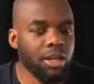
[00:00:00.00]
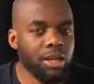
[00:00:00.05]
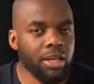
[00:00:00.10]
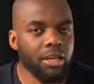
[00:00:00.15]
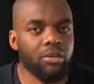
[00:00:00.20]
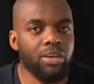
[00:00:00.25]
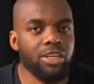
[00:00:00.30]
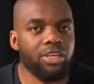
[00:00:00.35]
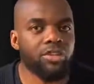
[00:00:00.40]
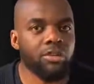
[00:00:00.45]

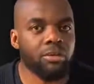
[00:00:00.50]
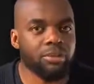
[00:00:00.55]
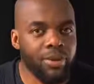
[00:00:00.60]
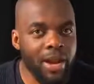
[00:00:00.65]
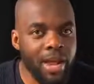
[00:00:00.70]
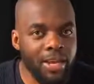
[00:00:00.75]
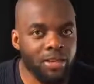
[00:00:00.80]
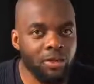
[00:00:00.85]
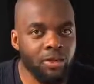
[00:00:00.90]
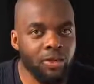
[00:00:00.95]
increase your
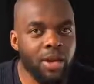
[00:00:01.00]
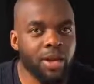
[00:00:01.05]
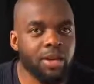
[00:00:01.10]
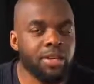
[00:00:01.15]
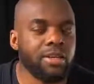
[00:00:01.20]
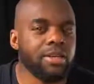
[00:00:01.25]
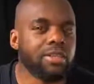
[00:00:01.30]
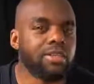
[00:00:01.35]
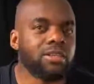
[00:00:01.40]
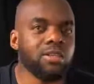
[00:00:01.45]
brand
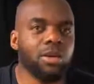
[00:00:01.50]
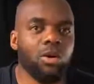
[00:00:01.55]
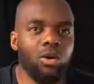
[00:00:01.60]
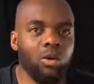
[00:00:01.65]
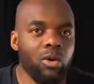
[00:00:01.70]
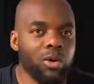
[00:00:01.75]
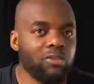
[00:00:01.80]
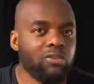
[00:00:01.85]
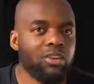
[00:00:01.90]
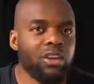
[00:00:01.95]
awareness.
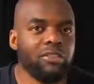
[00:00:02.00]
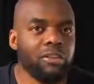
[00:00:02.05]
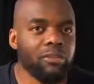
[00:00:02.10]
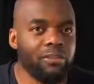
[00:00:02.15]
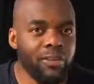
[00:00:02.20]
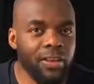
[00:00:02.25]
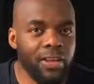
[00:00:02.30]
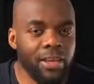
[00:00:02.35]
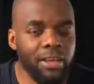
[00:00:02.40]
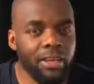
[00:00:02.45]
Or if you have
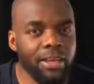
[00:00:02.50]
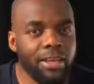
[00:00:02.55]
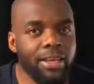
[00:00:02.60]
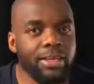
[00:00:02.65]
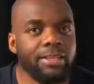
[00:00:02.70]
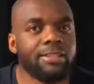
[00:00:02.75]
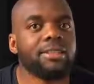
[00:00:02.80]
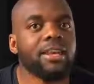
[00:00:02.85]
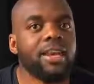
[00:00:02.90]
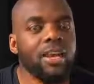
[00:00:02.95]
affiliate
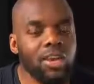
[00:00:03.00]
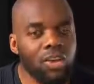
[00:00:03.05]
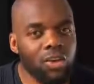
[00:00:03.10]
links,